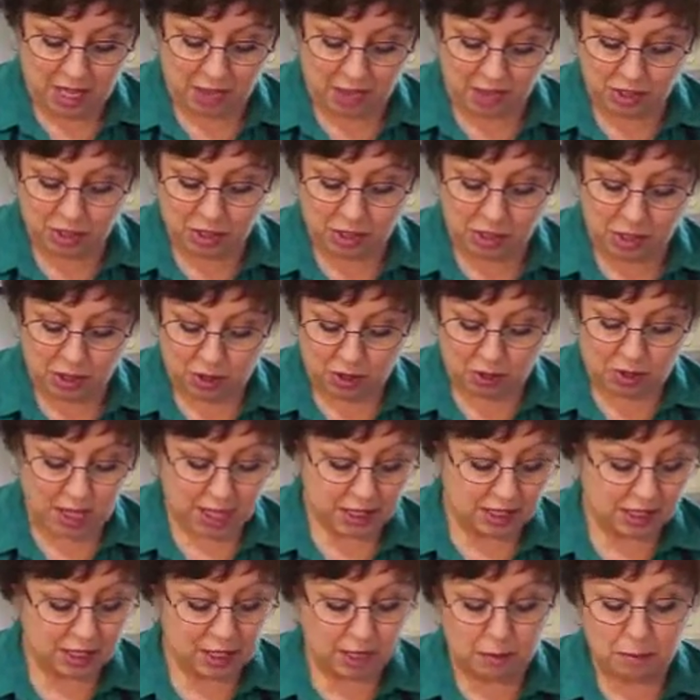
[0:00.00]
So
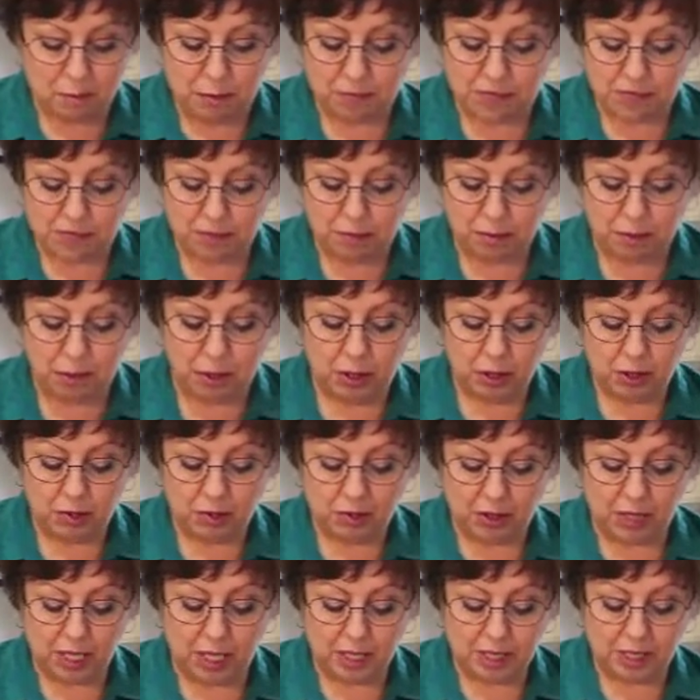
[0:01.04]
that's going to mix in
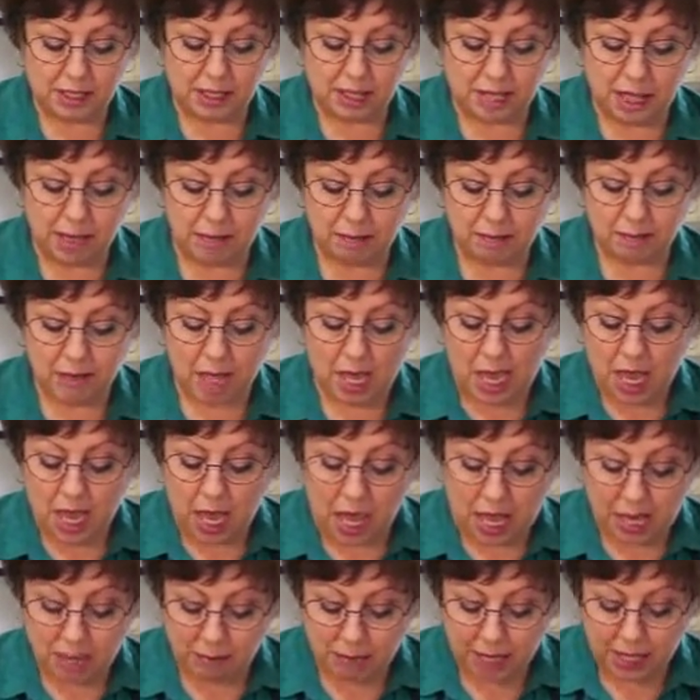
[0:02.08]
beautifully on top.
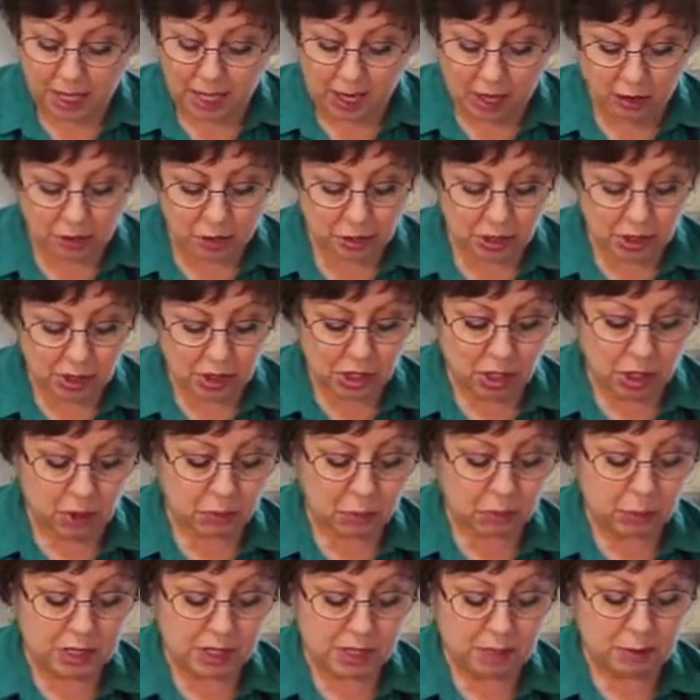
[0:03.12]
On my other
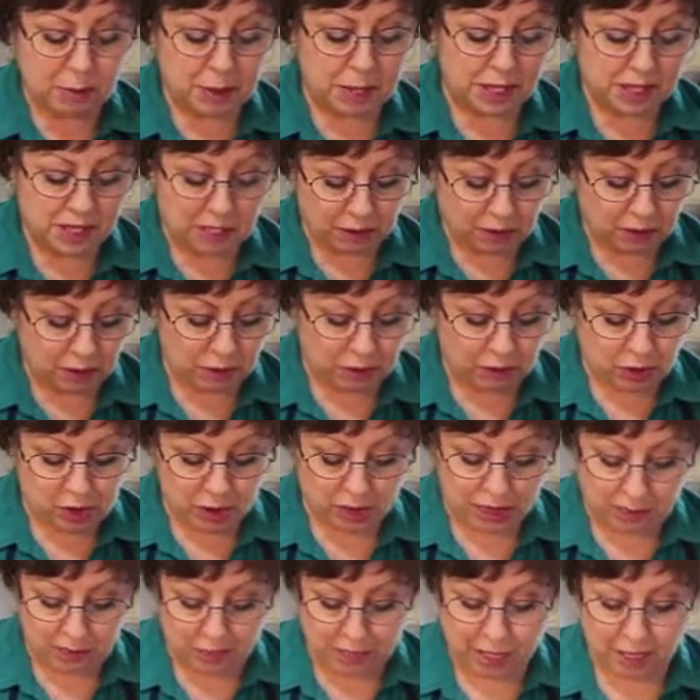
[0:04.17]
scone recipes, if you've
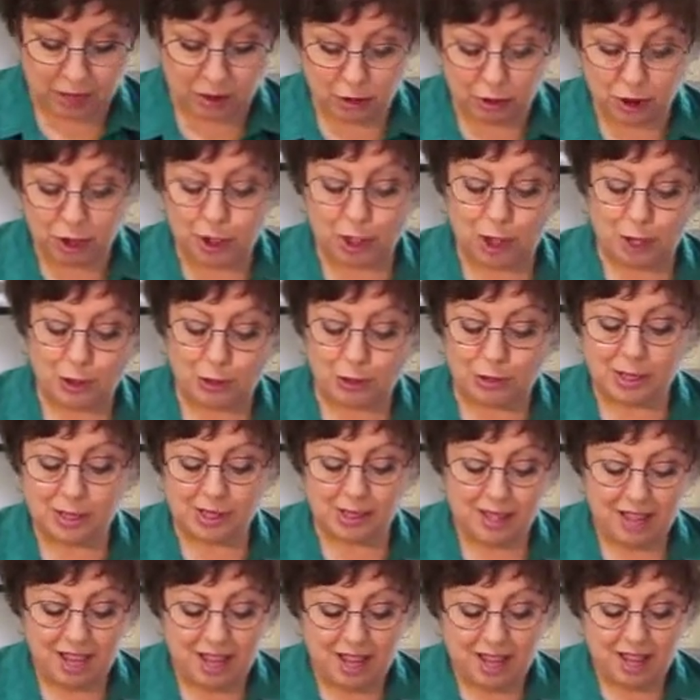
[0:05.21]
looked at my other
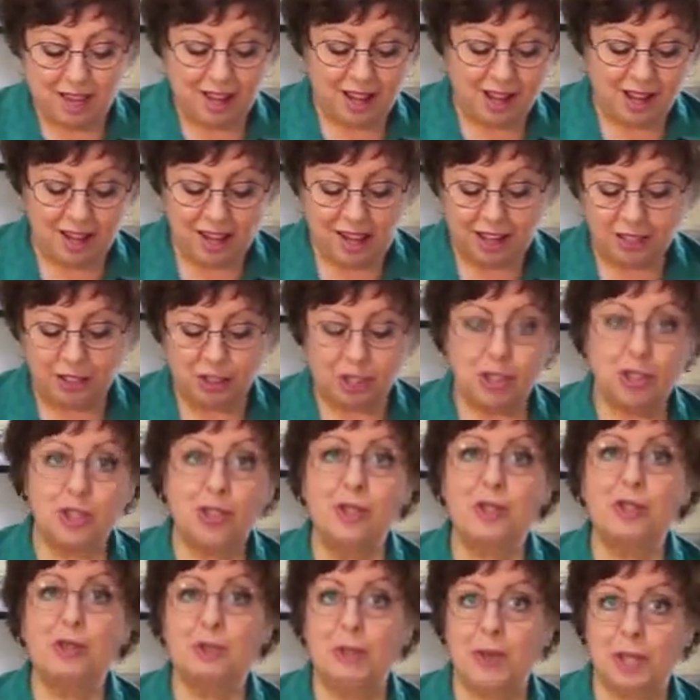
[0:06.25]
shows, I just
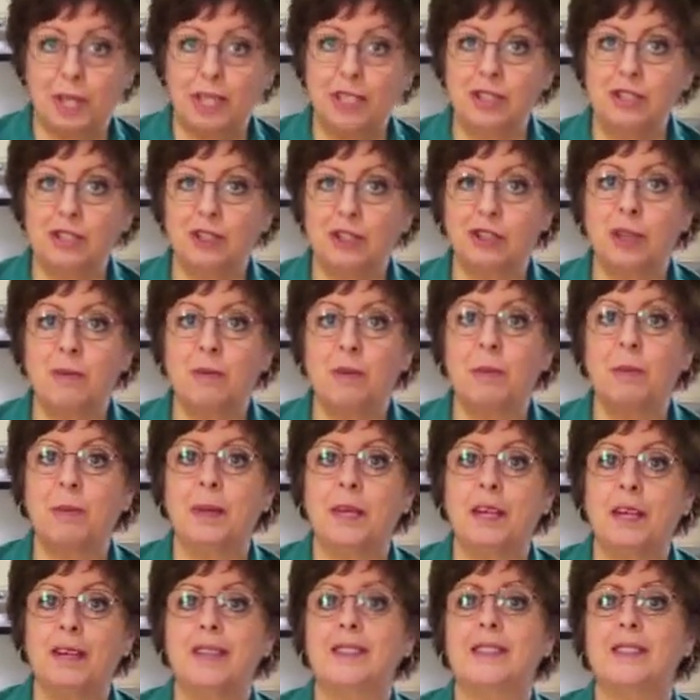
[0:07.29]
use plain sugar, but
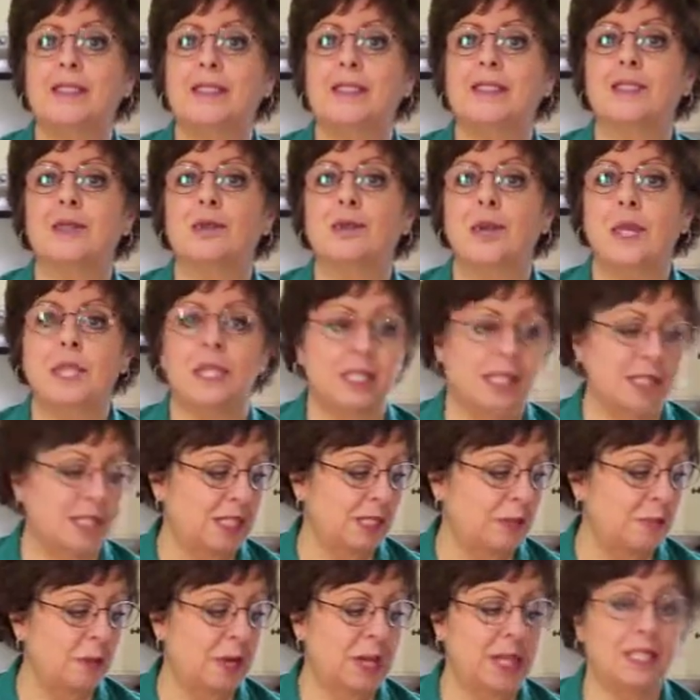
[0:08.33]
because this is raisin
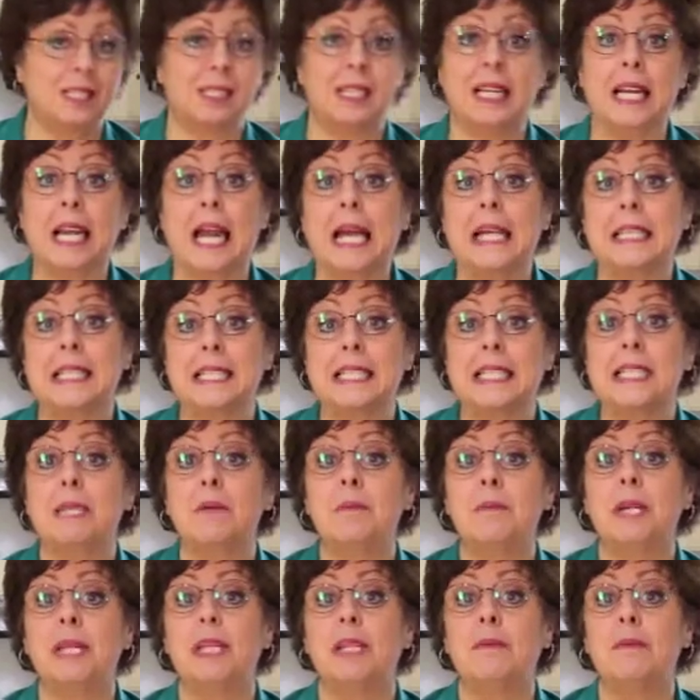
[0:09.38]
spice and it has
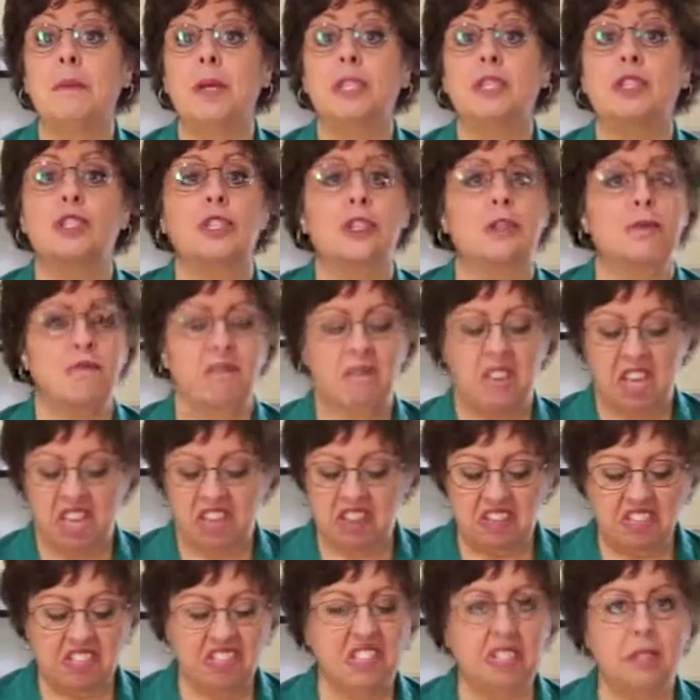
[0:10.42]
cinnamon in the mixture,
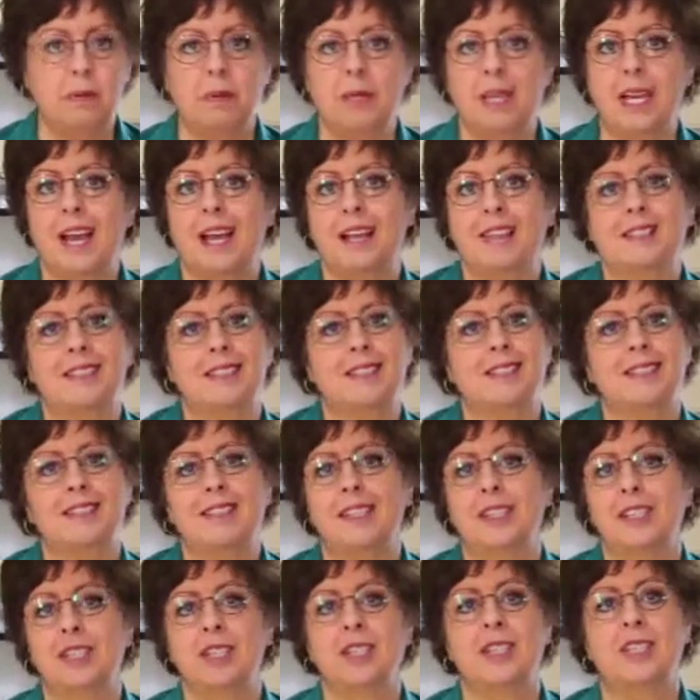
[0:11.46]
the cinnamon adds a
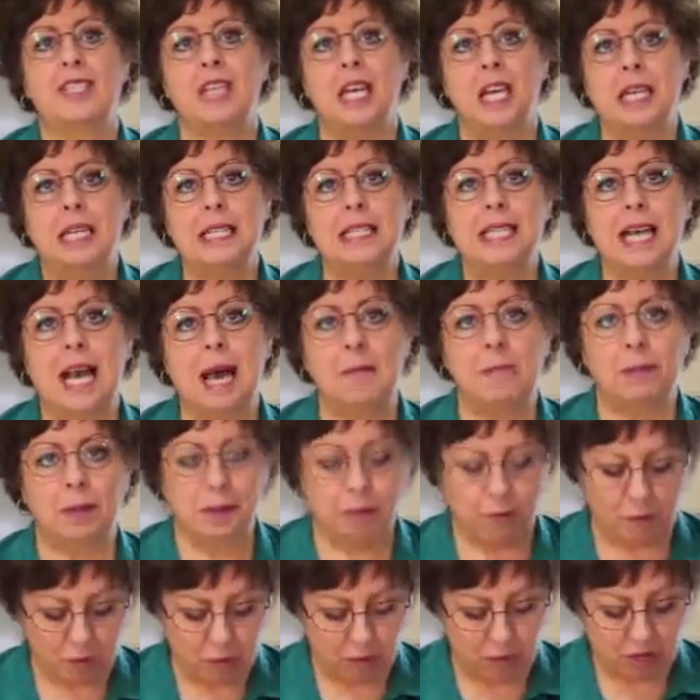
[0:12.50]
delicious
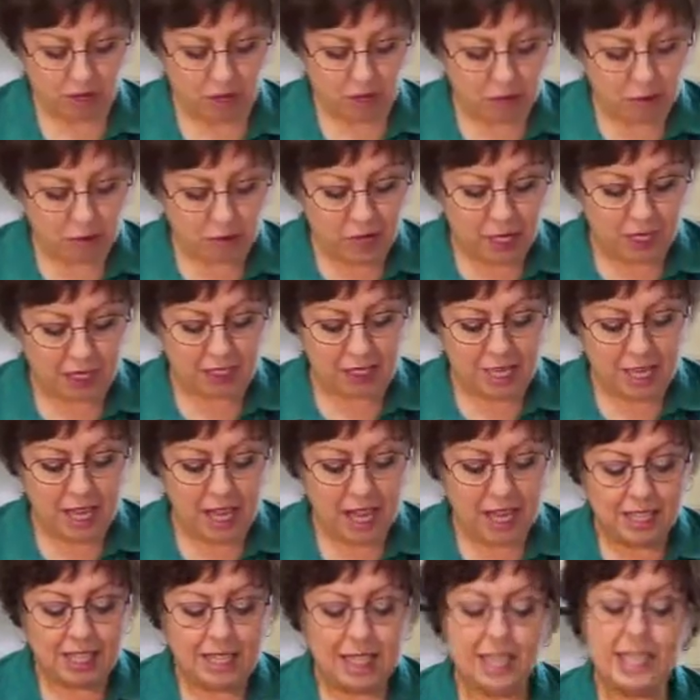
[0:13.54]
topping for it. All right,
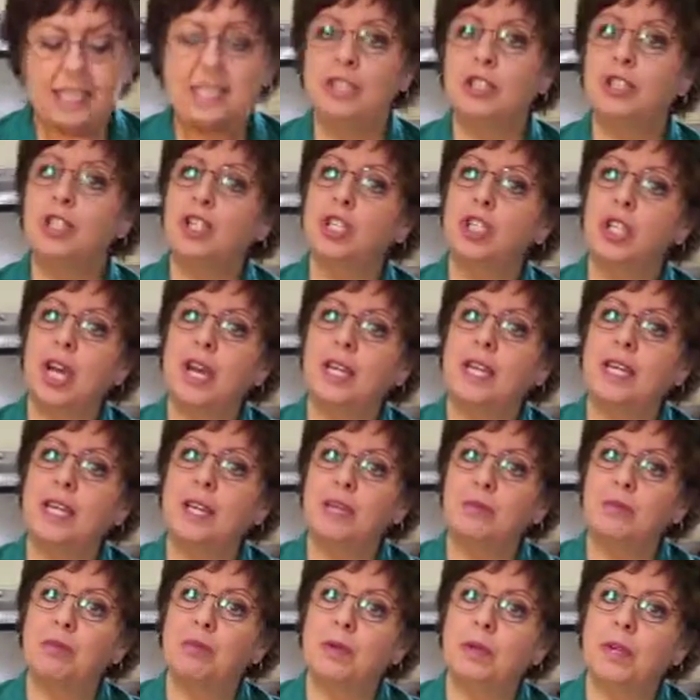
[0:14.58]
nice and shiny
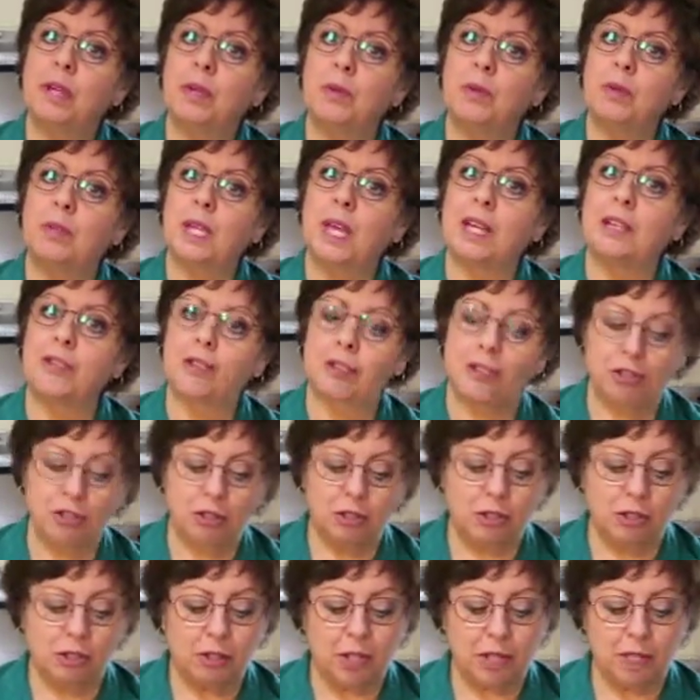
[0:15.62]
and pretty with that
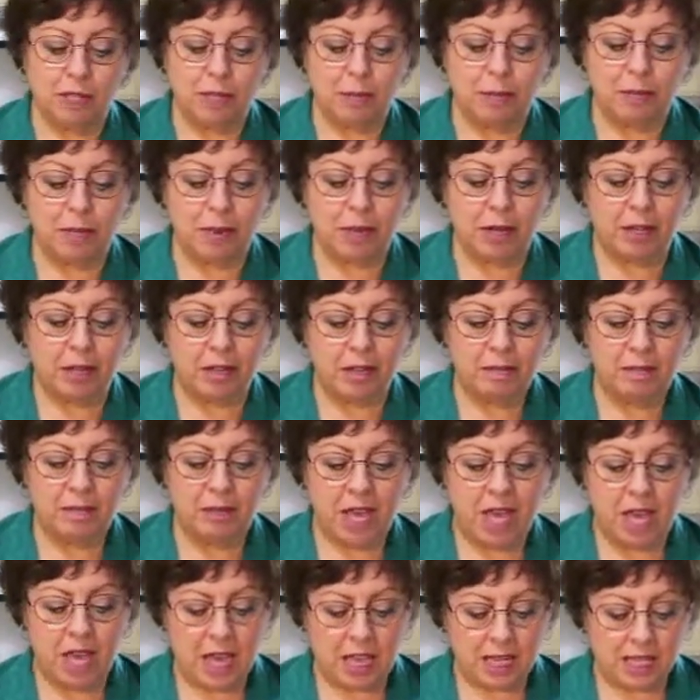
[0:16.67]
sugar and the butter.
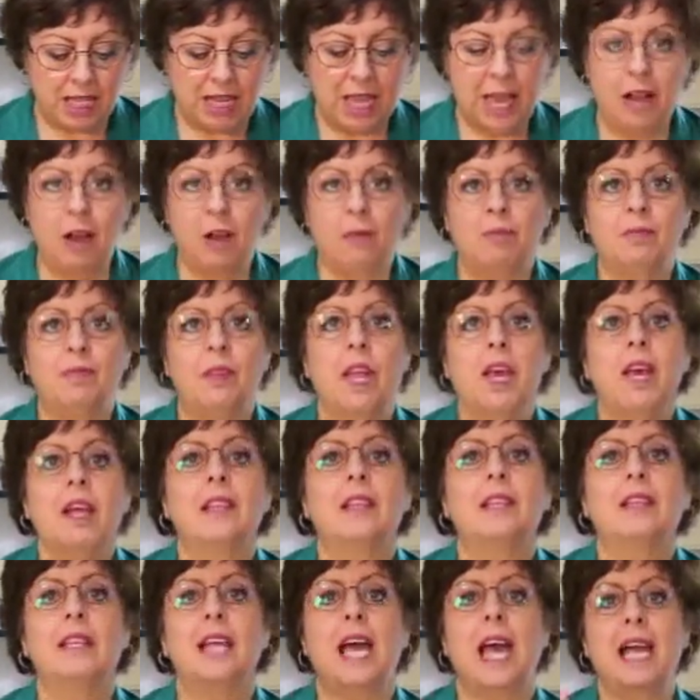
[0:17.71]
Now,
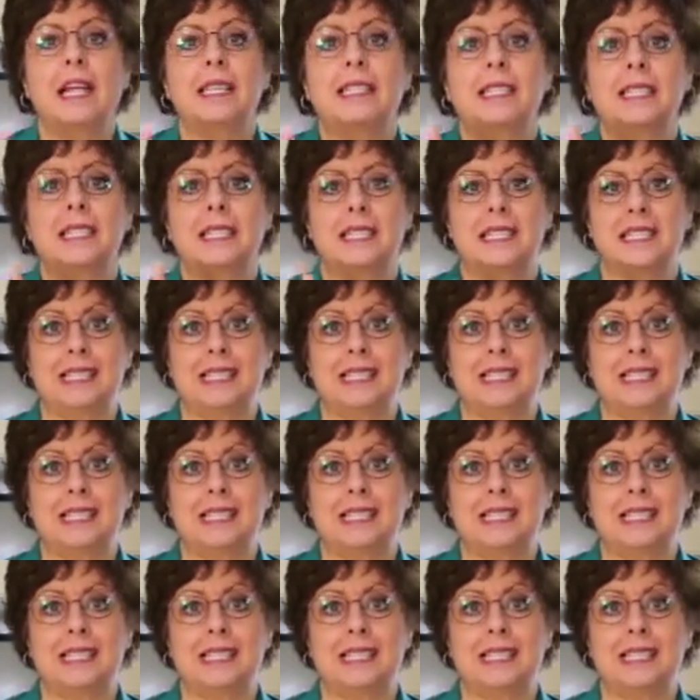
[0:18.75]
last